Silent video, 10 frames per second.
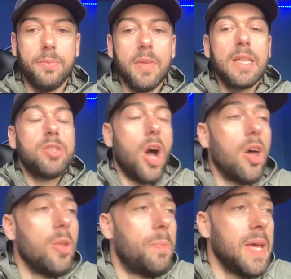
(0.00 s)
is,
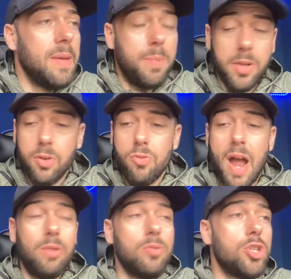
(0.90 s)
are the people
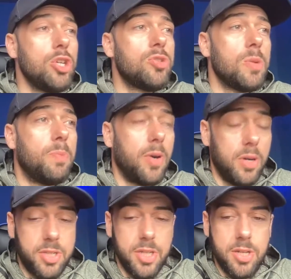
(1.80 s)
around you
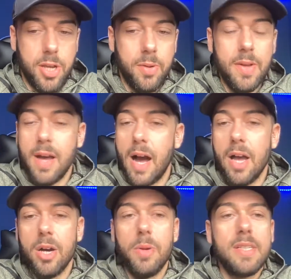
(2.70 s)
supporting you?
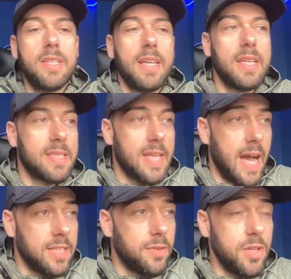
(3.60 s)
I always say this,
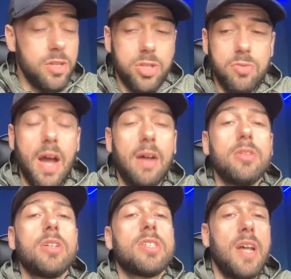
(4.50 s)
guys, if you surround
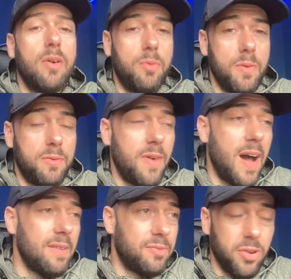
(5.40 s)
yourself with
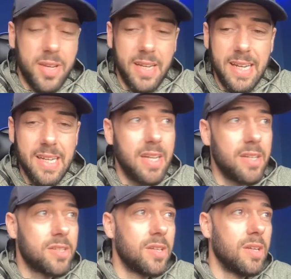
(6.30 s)
5 fucking
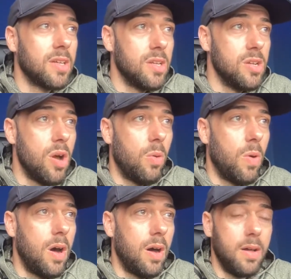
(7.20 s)
idiots, you know
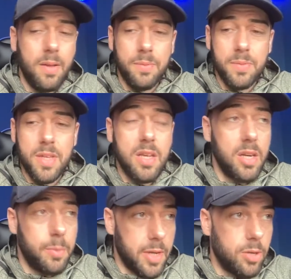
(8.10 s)
what? You're
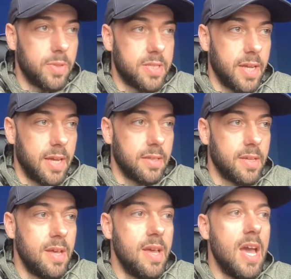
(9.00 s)
going to become the 6th.
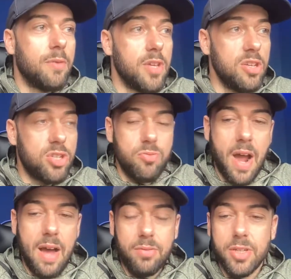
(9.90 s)
If you
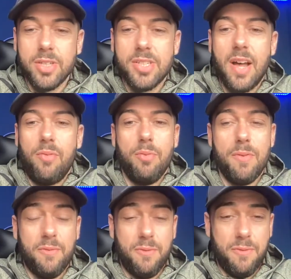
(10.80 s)
surround yourself
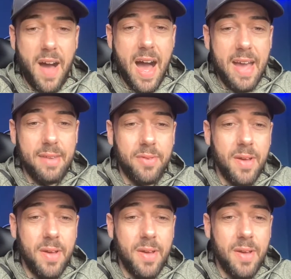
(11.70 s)
with 5